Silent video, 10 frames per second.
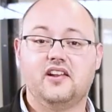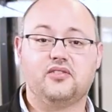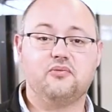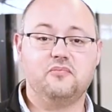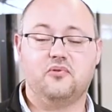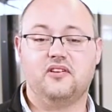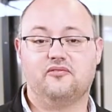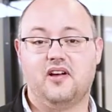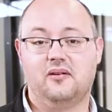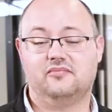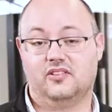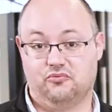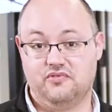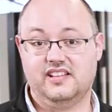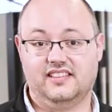our three-point frame
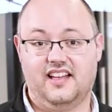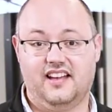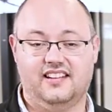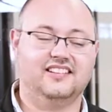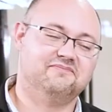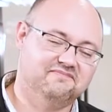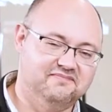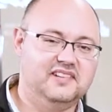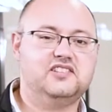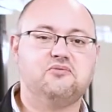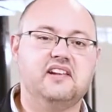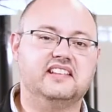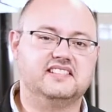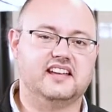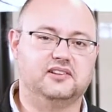realigned, let's run it
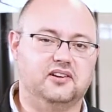and take a